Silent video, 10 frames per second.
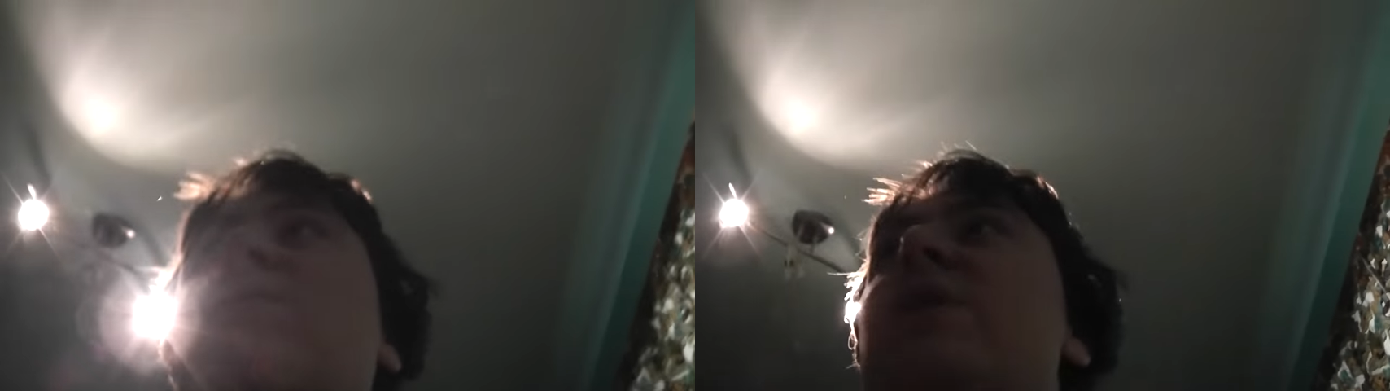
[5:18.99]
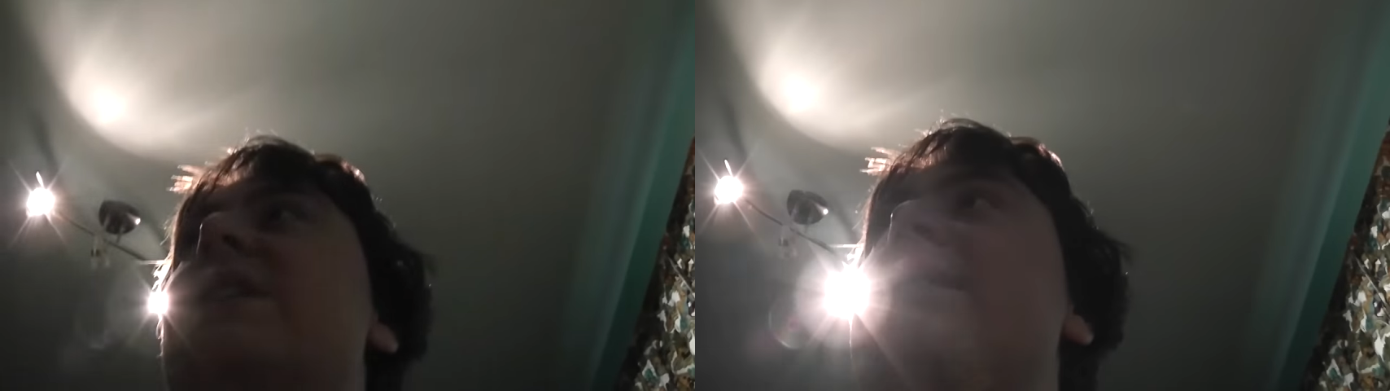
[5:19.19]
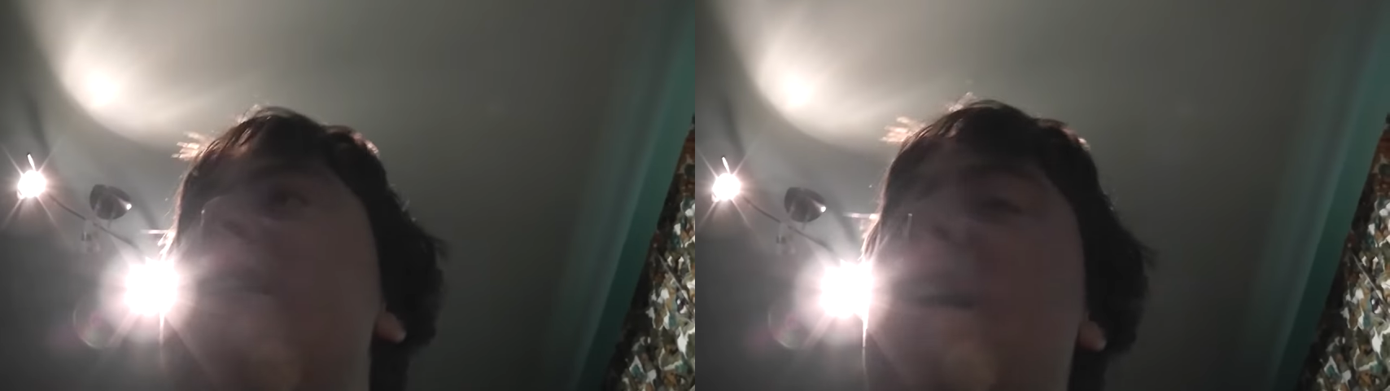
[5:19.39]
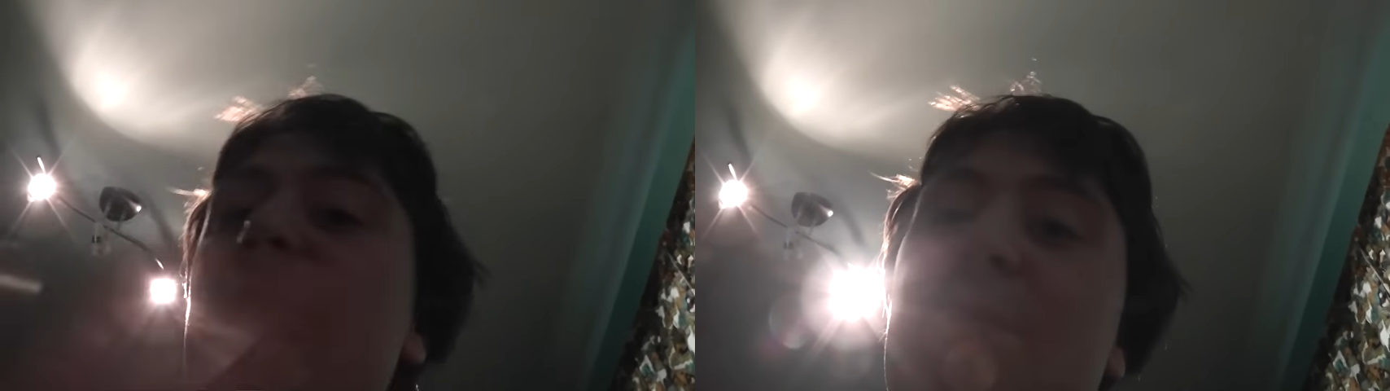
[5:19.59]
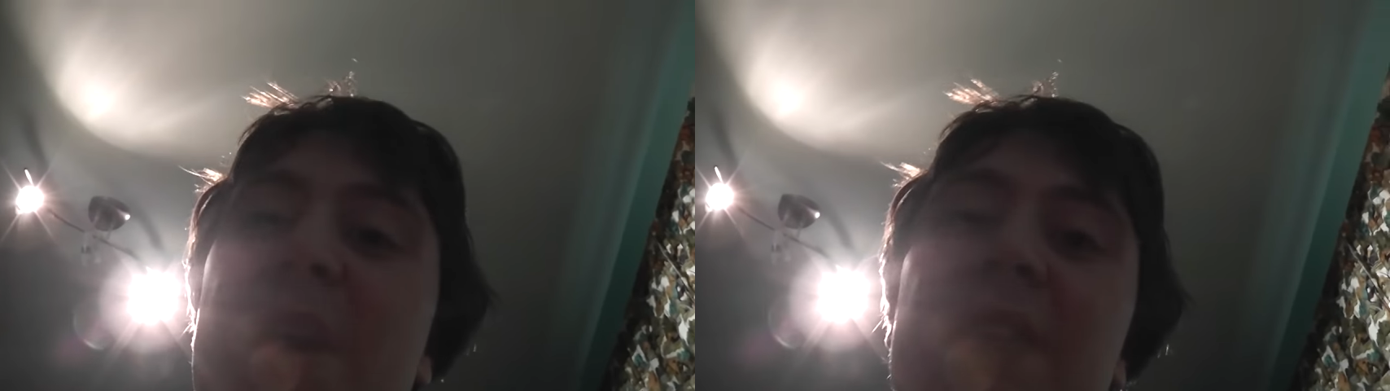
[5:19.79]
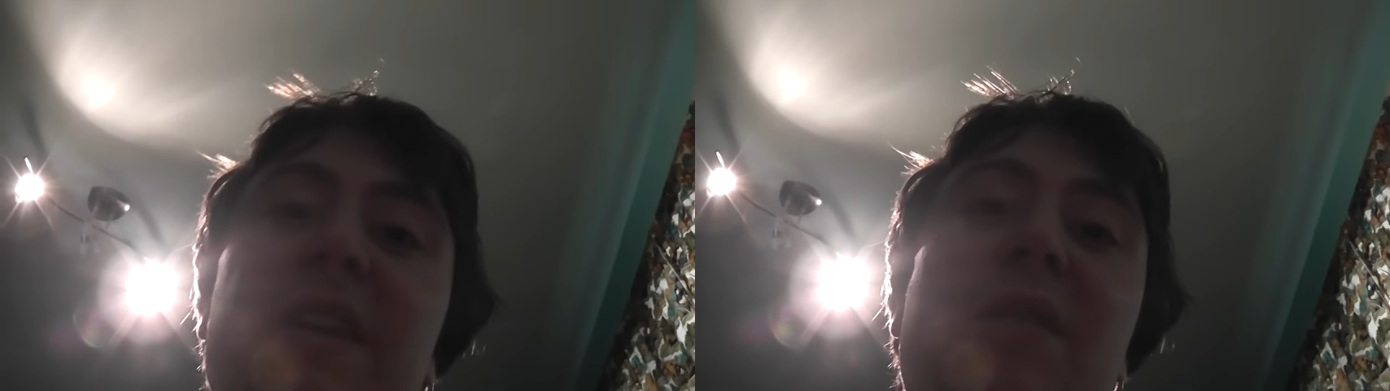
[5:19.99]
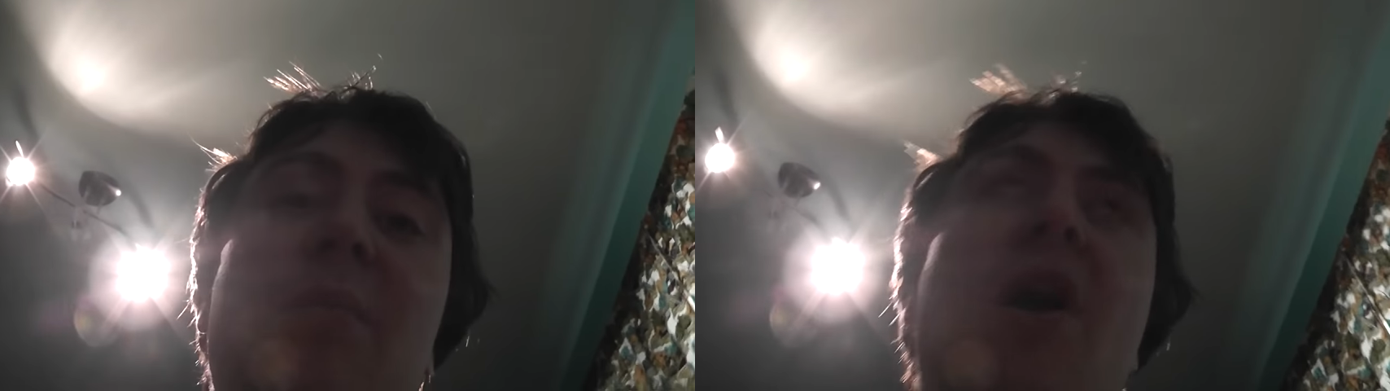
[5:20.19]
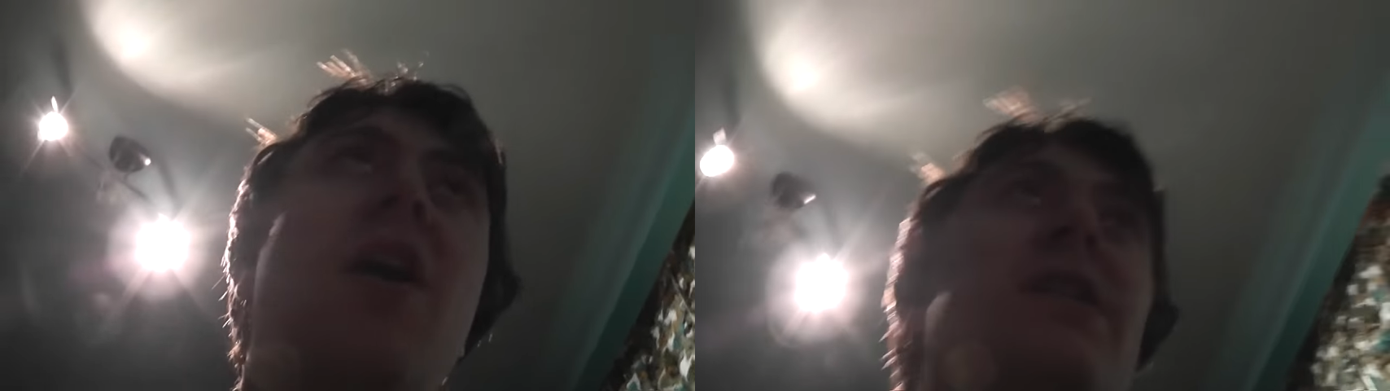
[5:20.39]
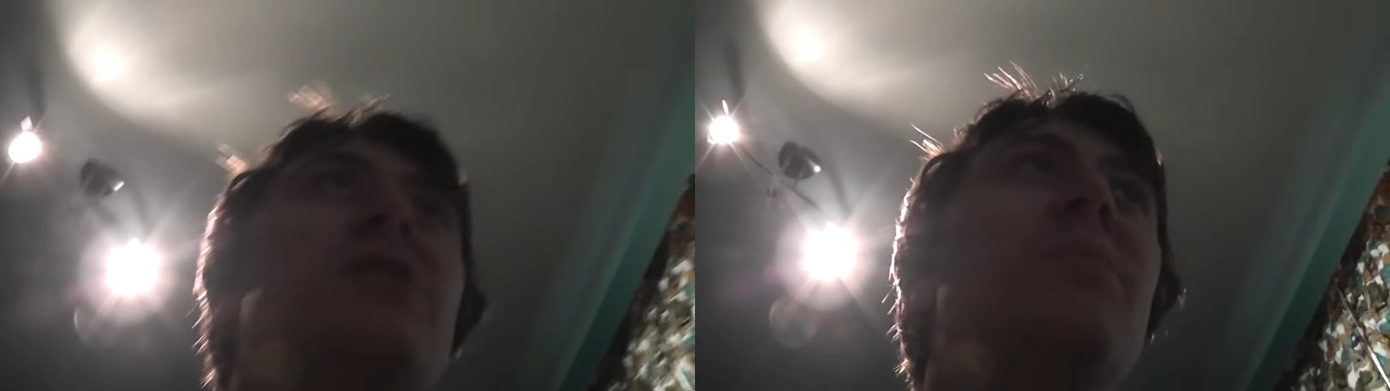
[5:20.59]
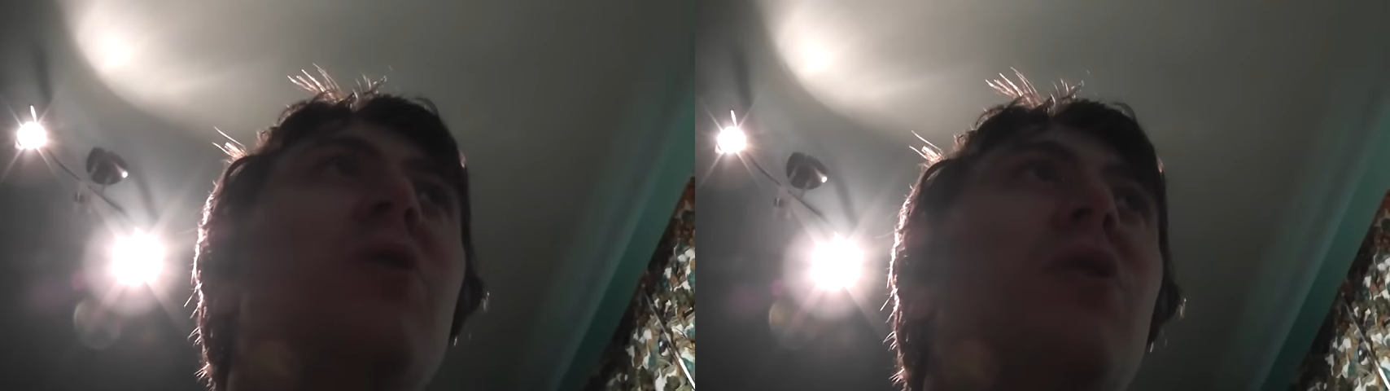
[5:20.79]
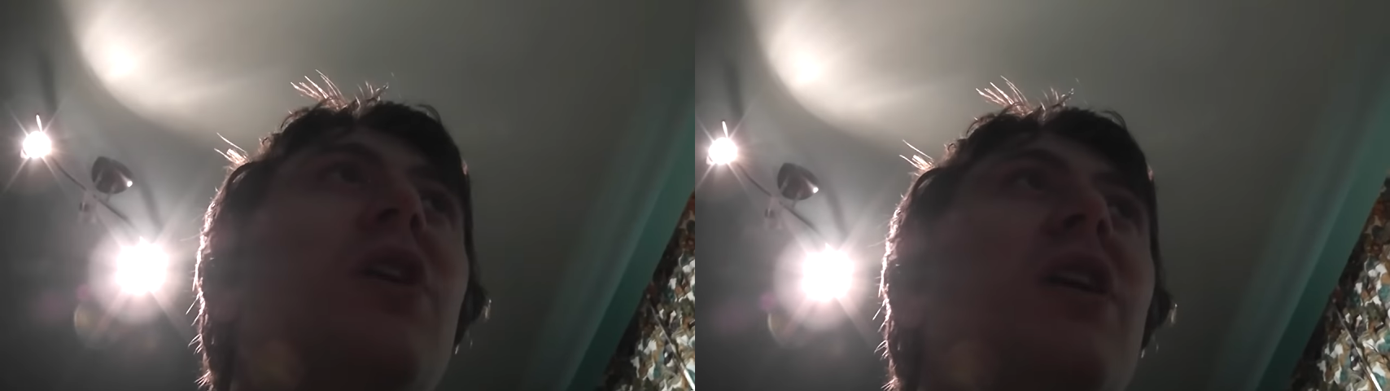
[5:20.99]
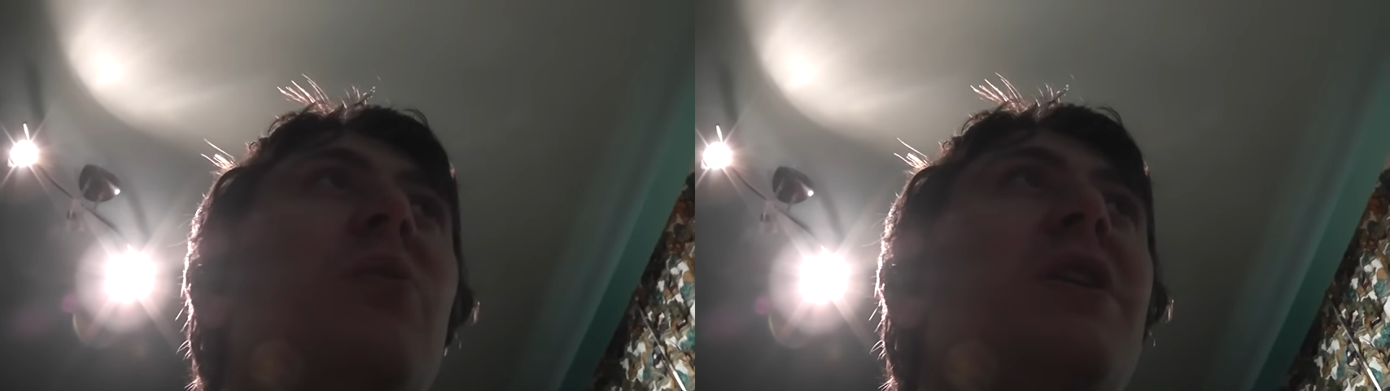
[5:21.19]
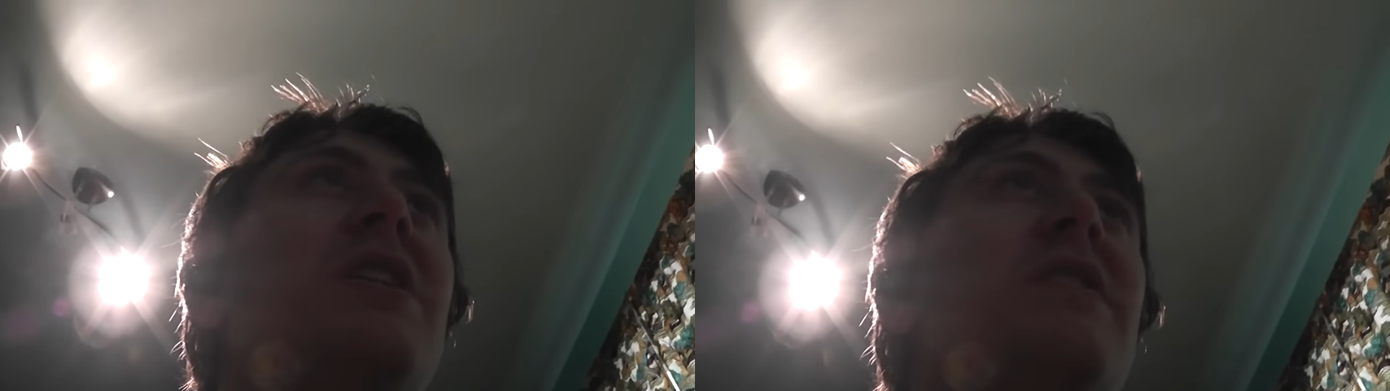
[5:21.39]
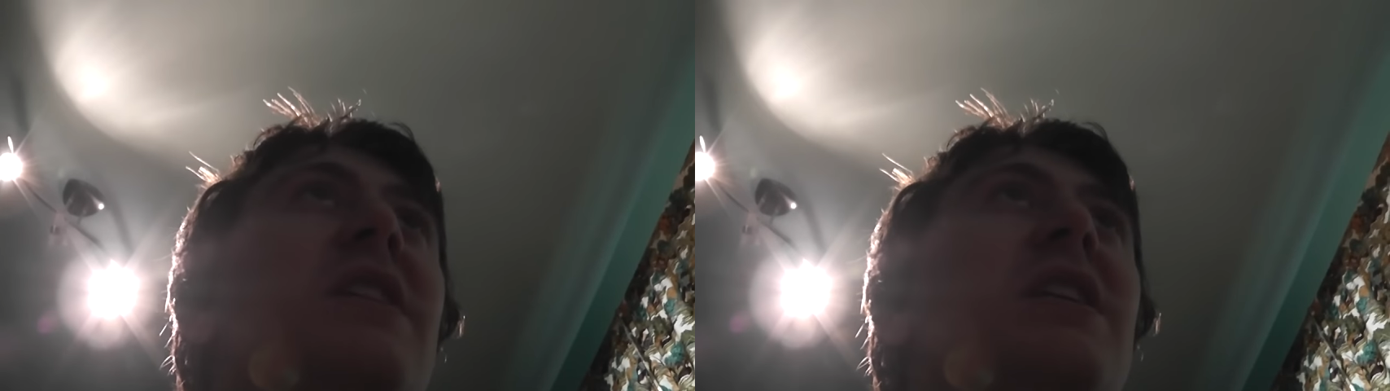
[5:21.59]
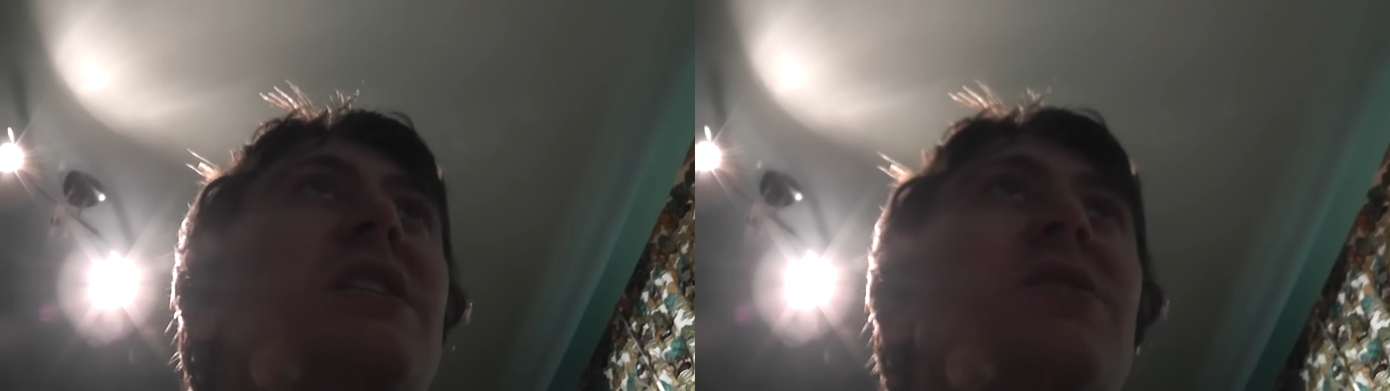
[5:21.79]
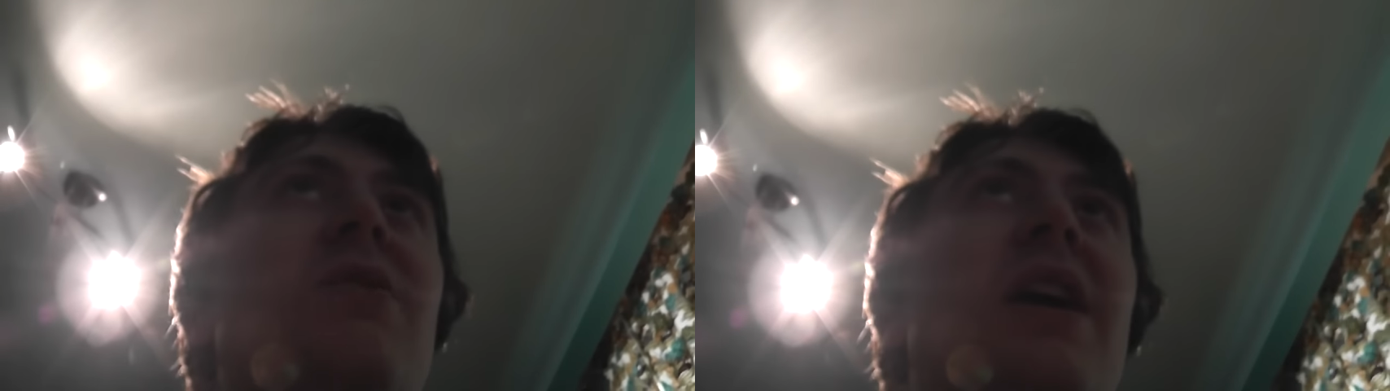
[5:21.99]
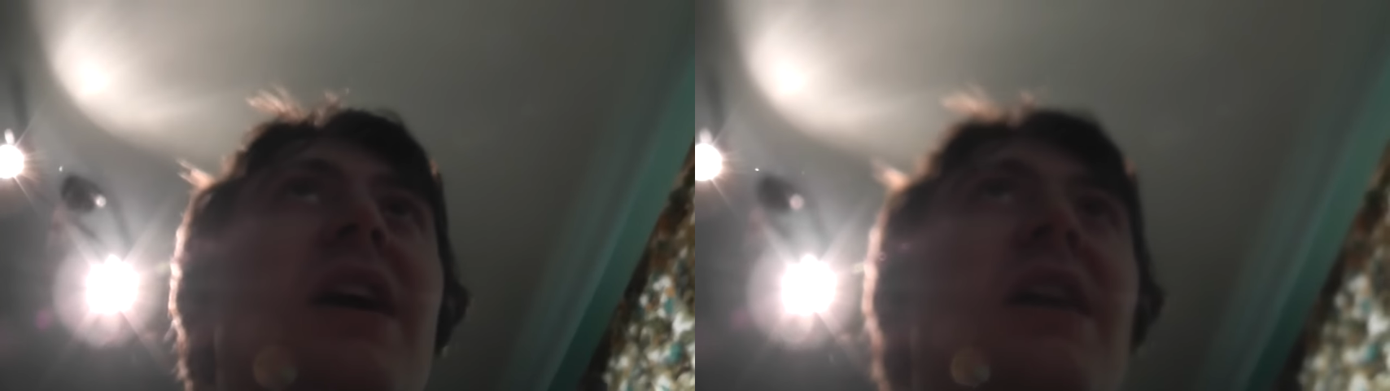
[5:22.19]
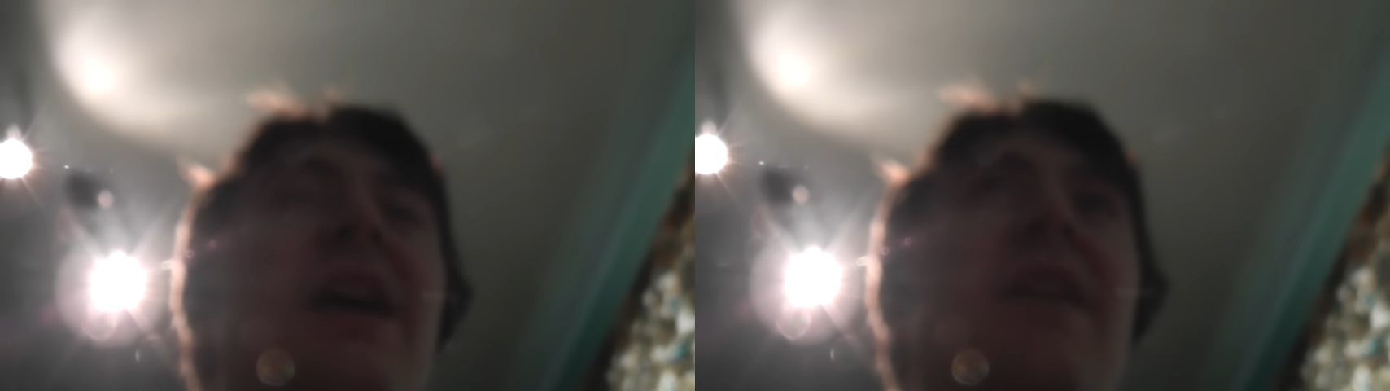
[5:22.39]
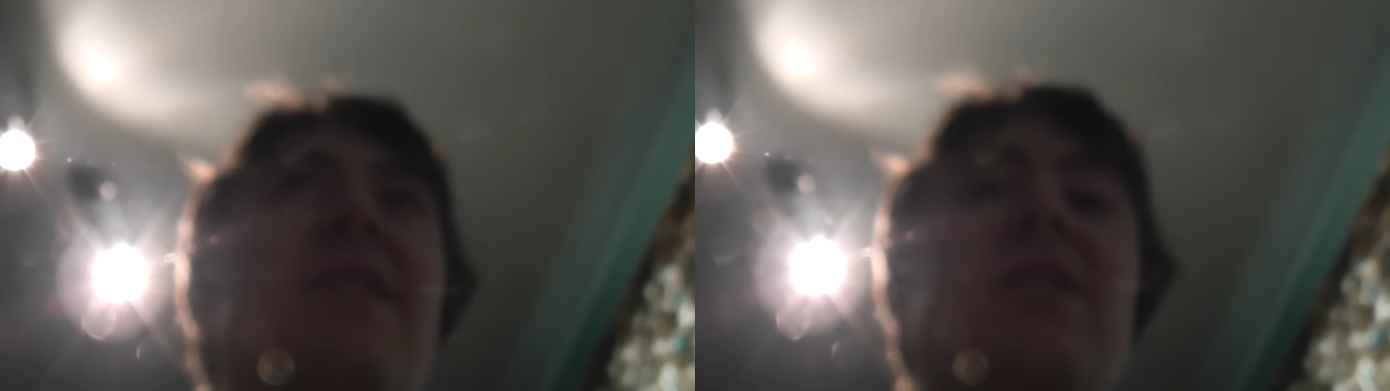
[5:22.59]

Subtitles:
[unreadable: no face in view]